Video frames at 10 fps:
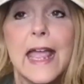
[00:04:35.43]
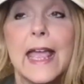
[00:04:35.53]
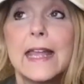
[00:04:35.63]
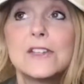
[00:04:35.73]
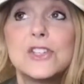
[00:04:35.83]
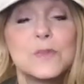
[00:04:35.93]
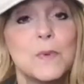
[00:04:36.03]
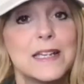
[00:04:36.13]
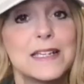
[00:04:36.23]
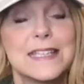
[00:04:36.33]
And I just
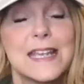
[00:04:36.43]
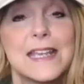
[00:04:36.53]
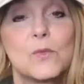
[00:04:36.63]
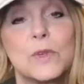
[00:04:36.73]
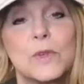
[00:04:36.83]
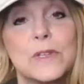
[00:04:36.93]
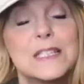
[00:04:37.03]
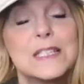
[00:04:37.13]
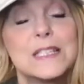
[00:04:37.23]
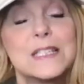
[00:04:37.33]
want to say a really
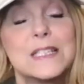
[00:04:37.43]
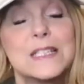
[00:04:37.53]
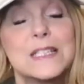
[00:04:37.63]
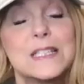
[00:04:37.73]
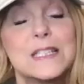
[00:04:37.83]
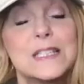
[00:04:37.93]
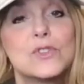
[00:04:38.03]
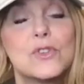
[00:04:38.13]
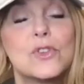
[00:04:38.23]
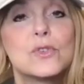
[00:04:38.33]
special thank you
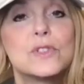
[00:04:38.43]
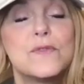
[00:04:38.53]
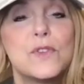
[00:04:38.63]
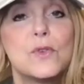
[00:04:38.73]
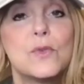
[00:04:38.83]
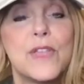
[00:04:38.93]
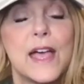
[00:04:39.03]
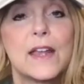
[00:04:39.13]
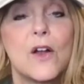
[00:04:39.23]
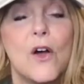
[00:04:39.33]
to those of you
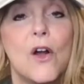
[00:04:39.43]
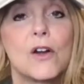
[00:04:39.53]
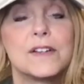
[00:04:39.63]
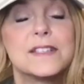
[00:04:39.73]
that are